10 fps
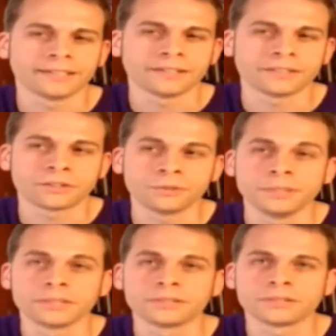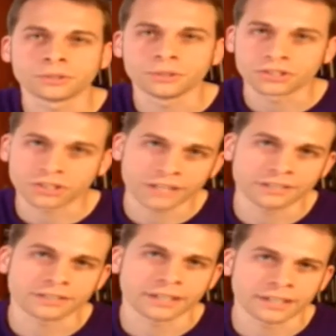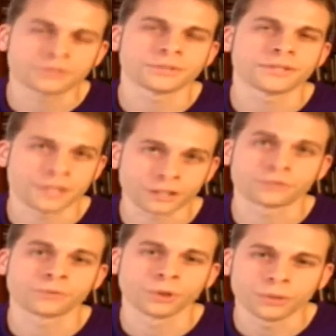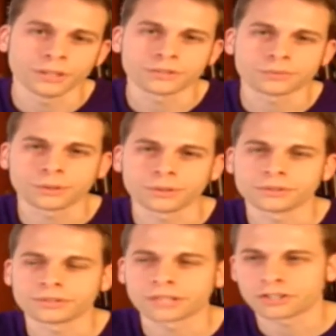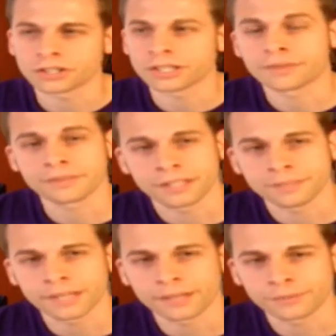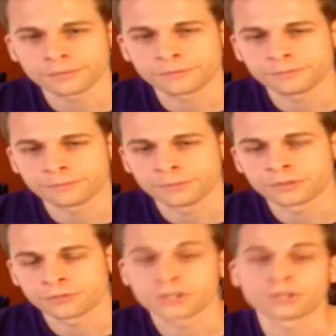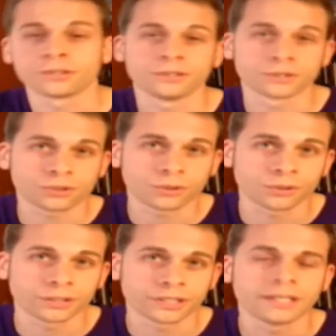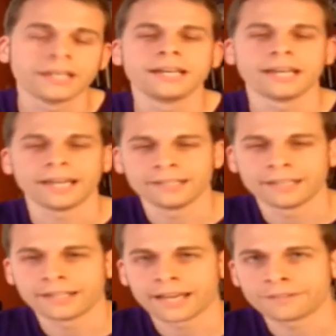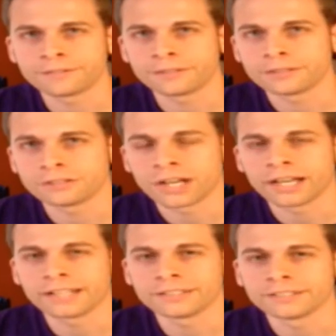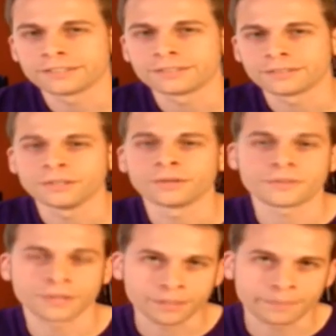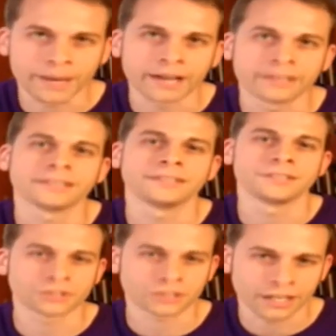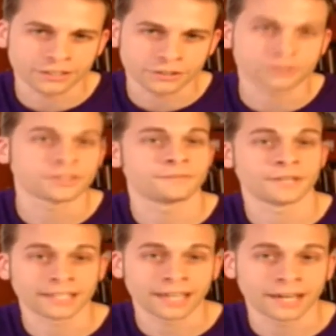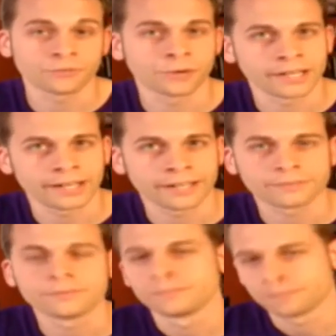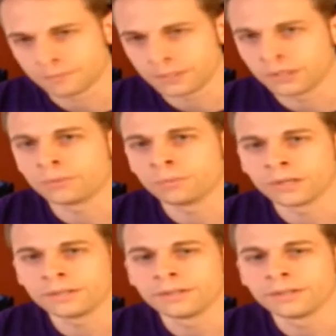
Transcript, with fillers: to discuss it. And that's what think it through is. We'll touch on a theme that was featured in the story, and then have the child, you know, think about it and discuss, if they can, write out, you know, what